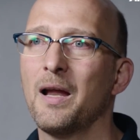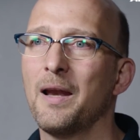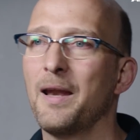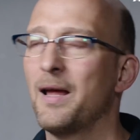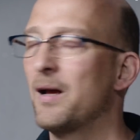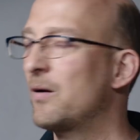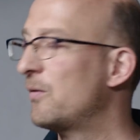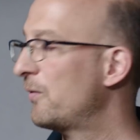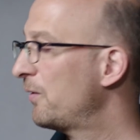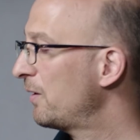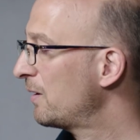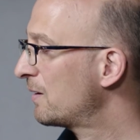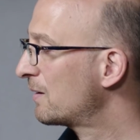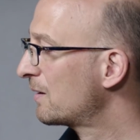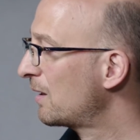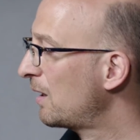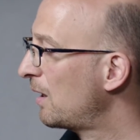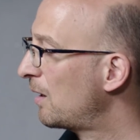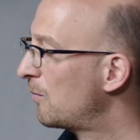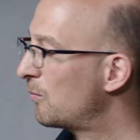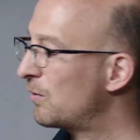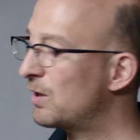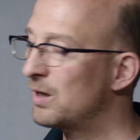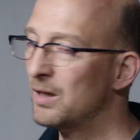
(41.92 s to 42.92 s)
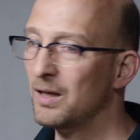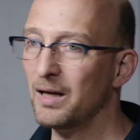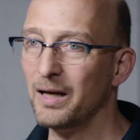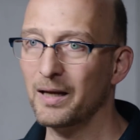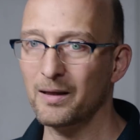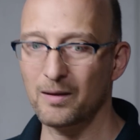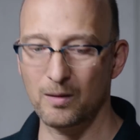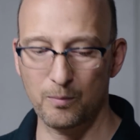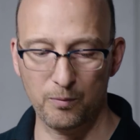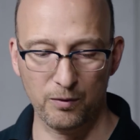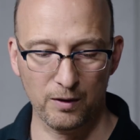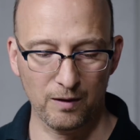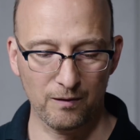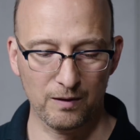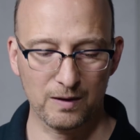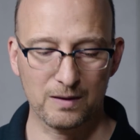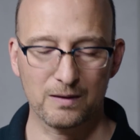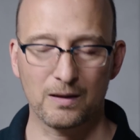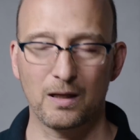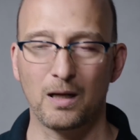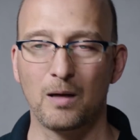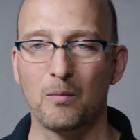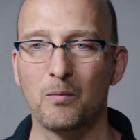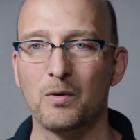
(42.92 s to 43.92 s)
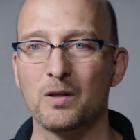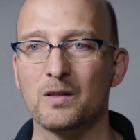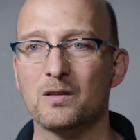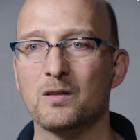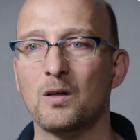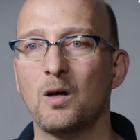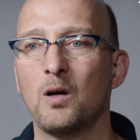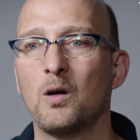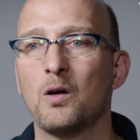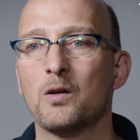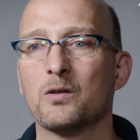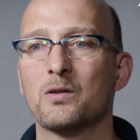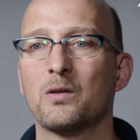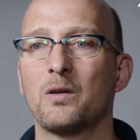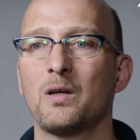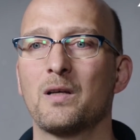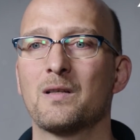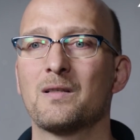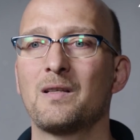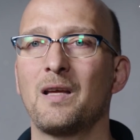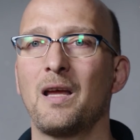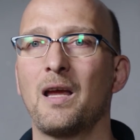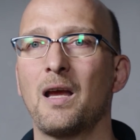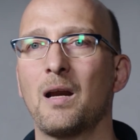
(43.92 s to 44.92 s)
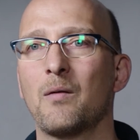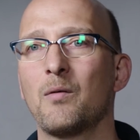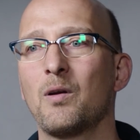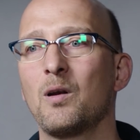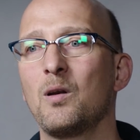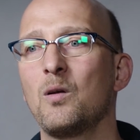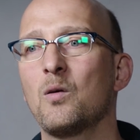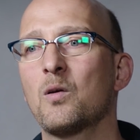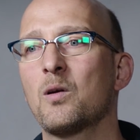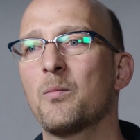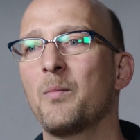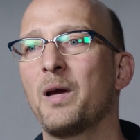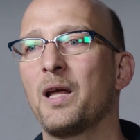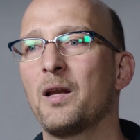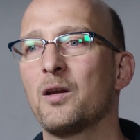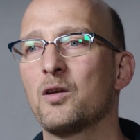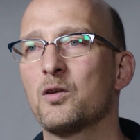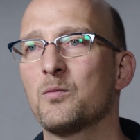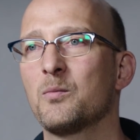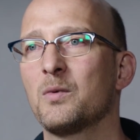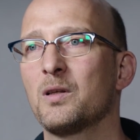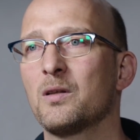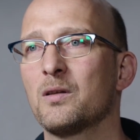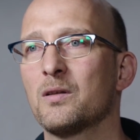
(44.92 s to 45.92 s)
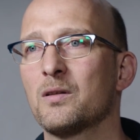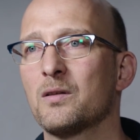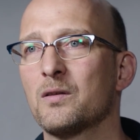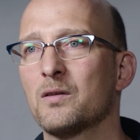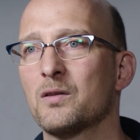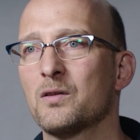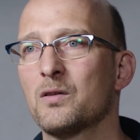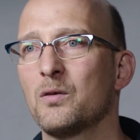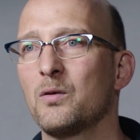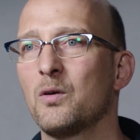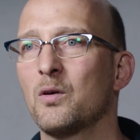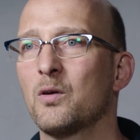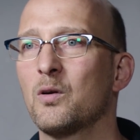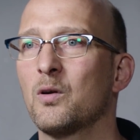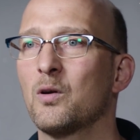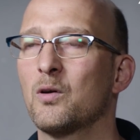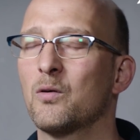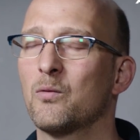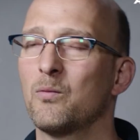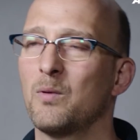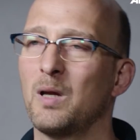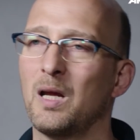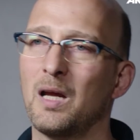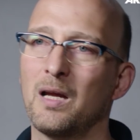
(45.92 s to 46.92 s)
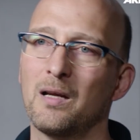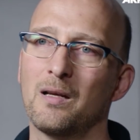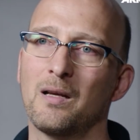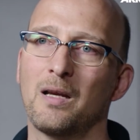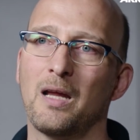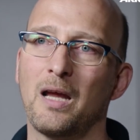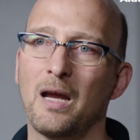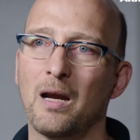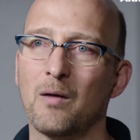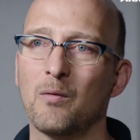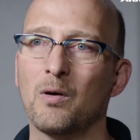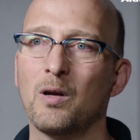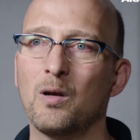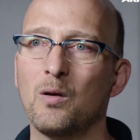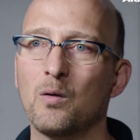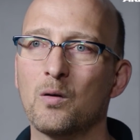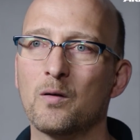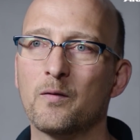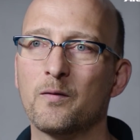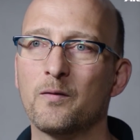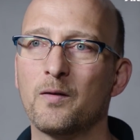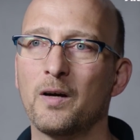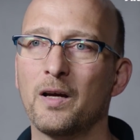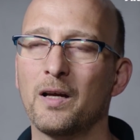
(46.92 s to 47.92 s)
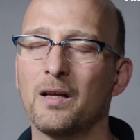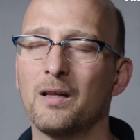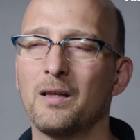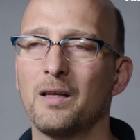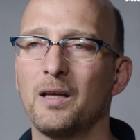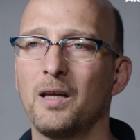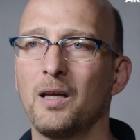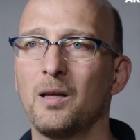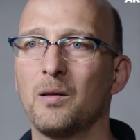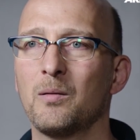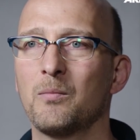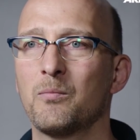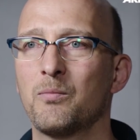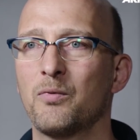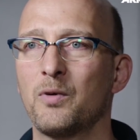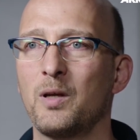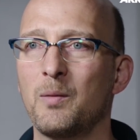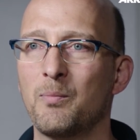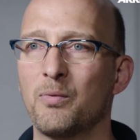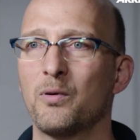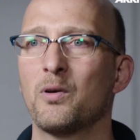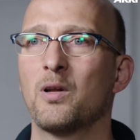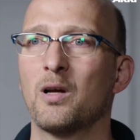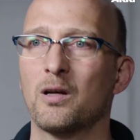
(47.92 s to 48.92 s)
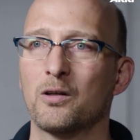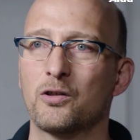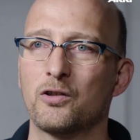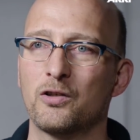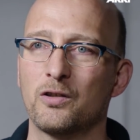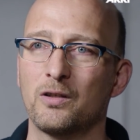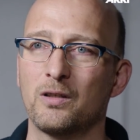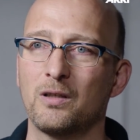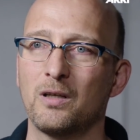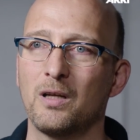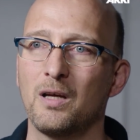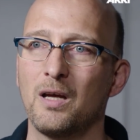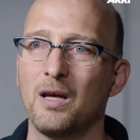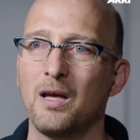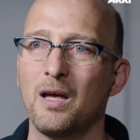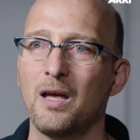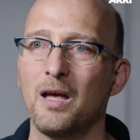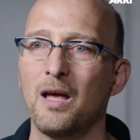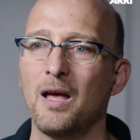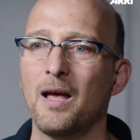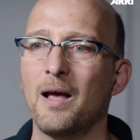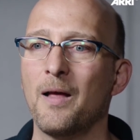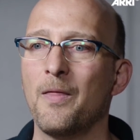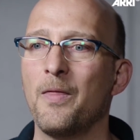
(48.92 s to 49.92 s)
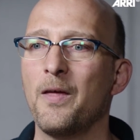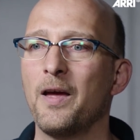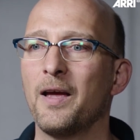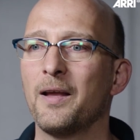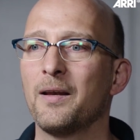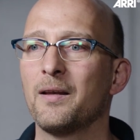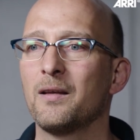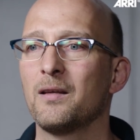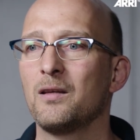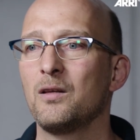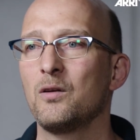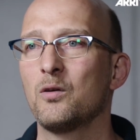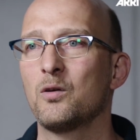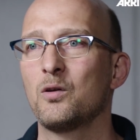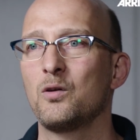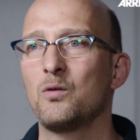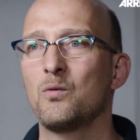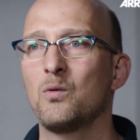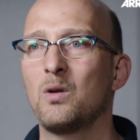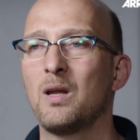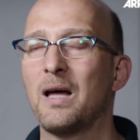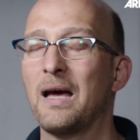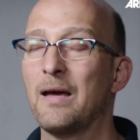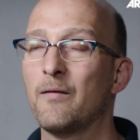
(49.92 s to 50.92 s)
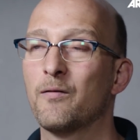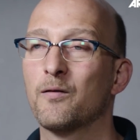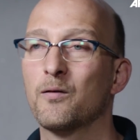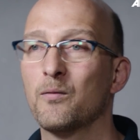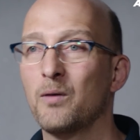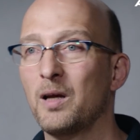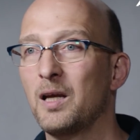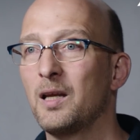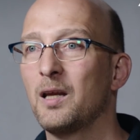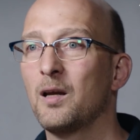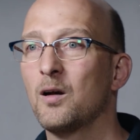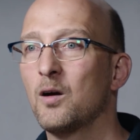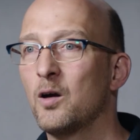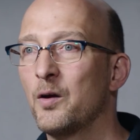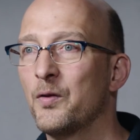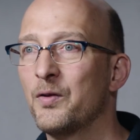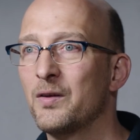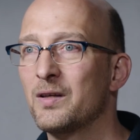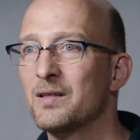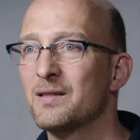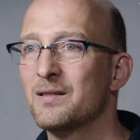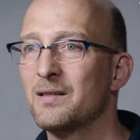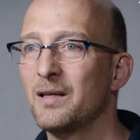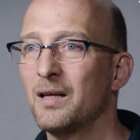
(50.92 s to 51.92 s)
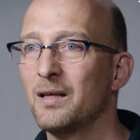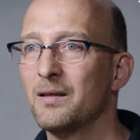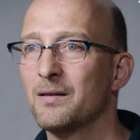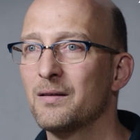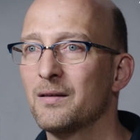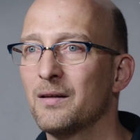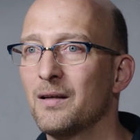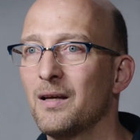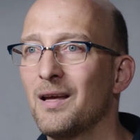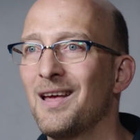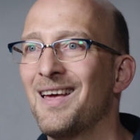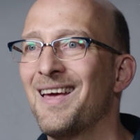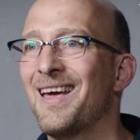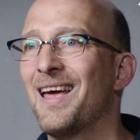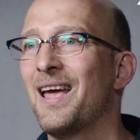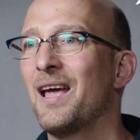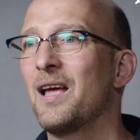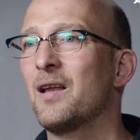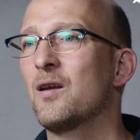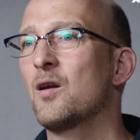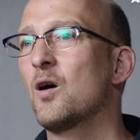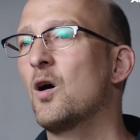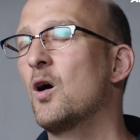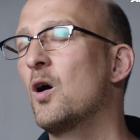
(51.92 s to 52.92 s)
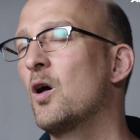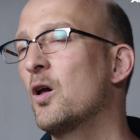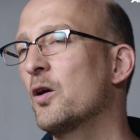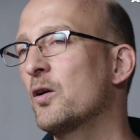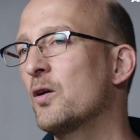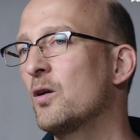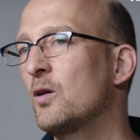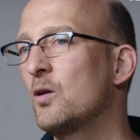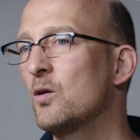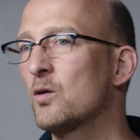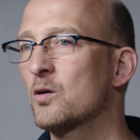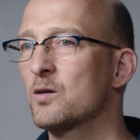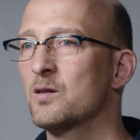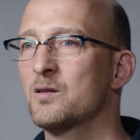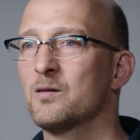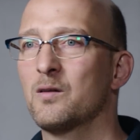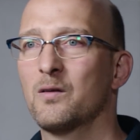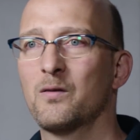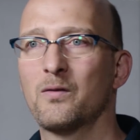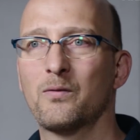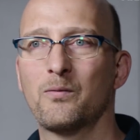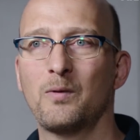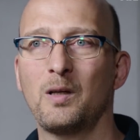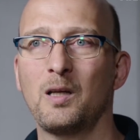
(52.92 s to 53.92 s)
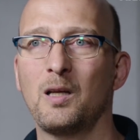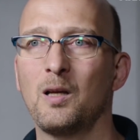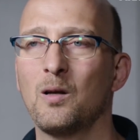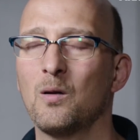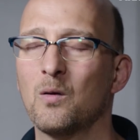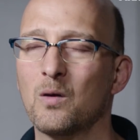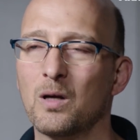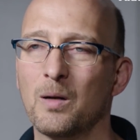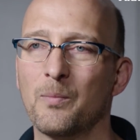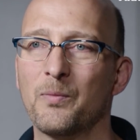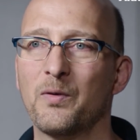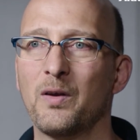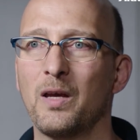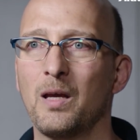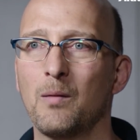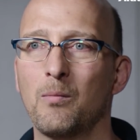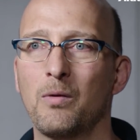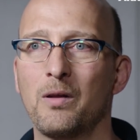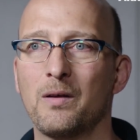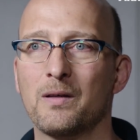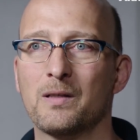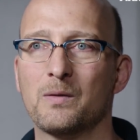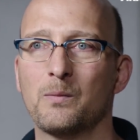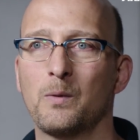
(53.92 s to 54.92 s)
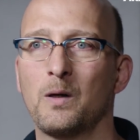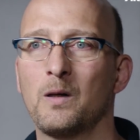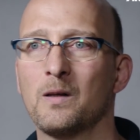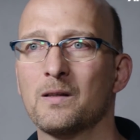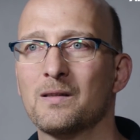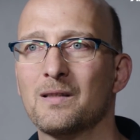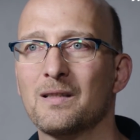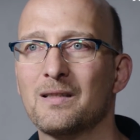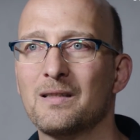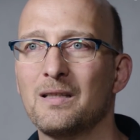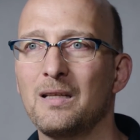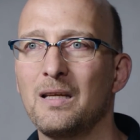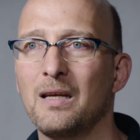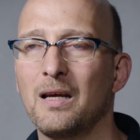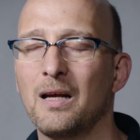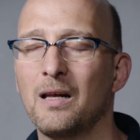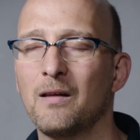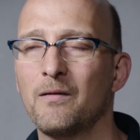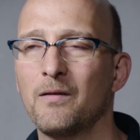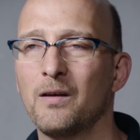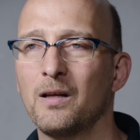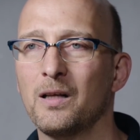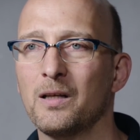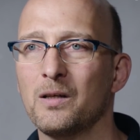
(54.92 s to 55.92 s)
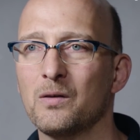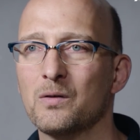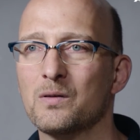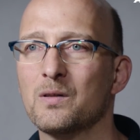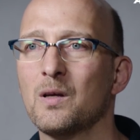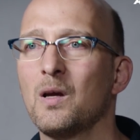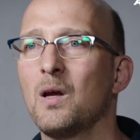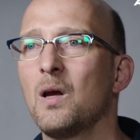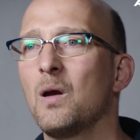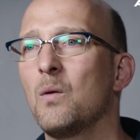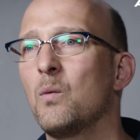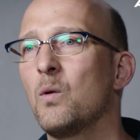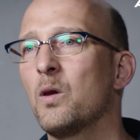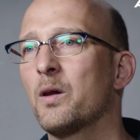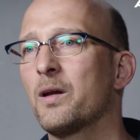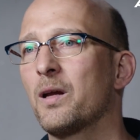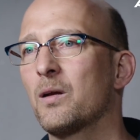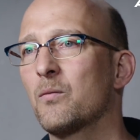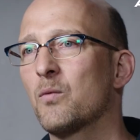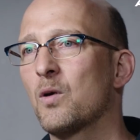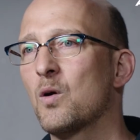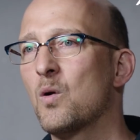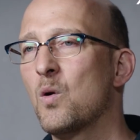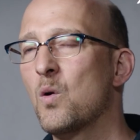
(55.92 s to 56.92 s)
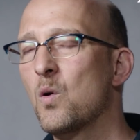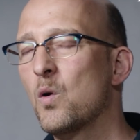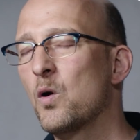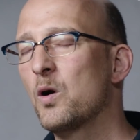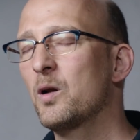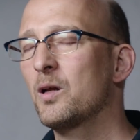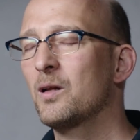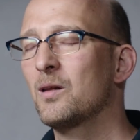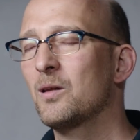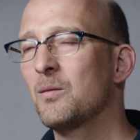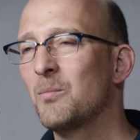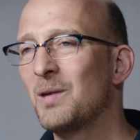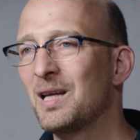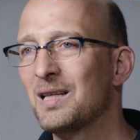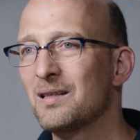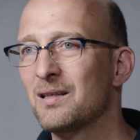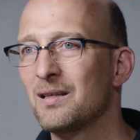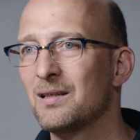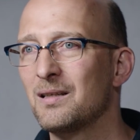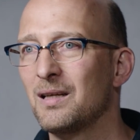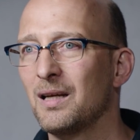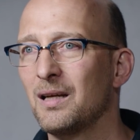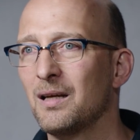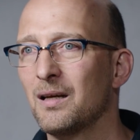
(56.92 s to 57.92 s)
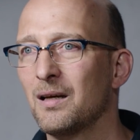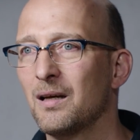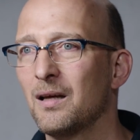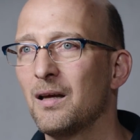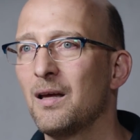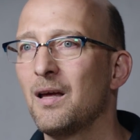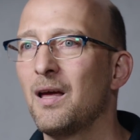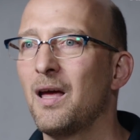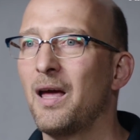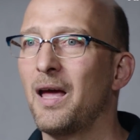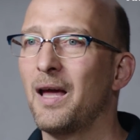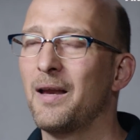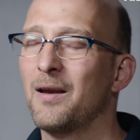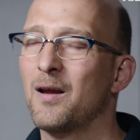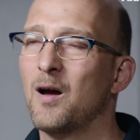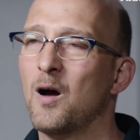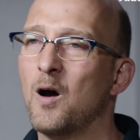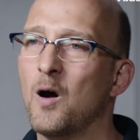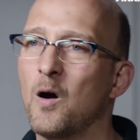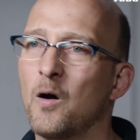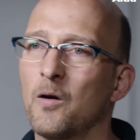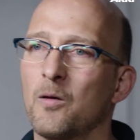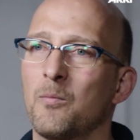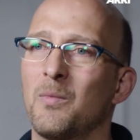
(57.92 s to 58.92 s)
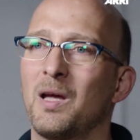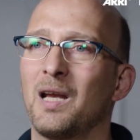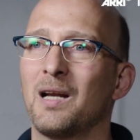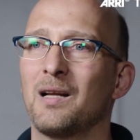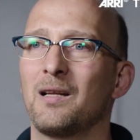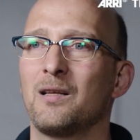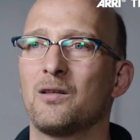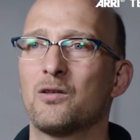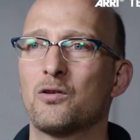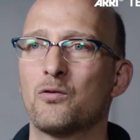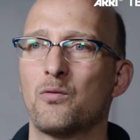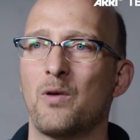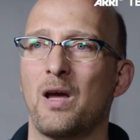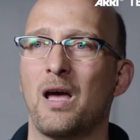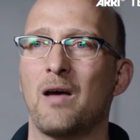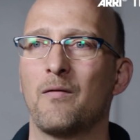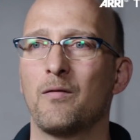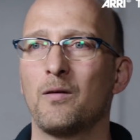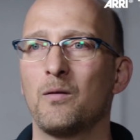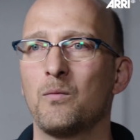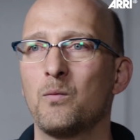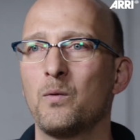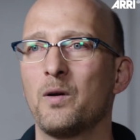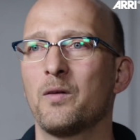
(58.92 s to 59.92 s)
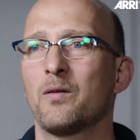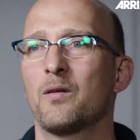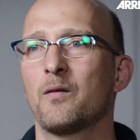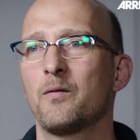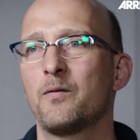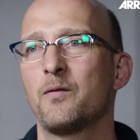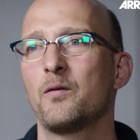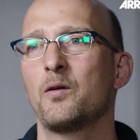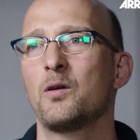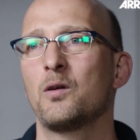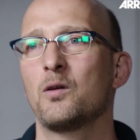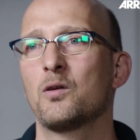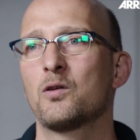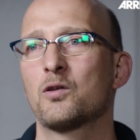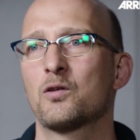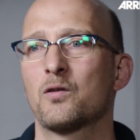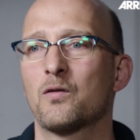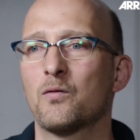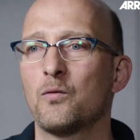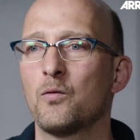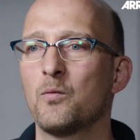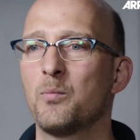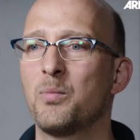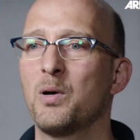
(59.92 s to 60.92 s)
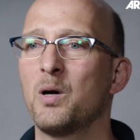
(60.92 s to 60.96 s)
Now, this camera, like the previous cameras, also has the ARRI look management. So you can create an ARRI look file in pre-production, then you can do live grading on the set, and all your looks, the 3D lookup table, as well as the CDL values, will get recorded in the metadata and automatically travel with the footage through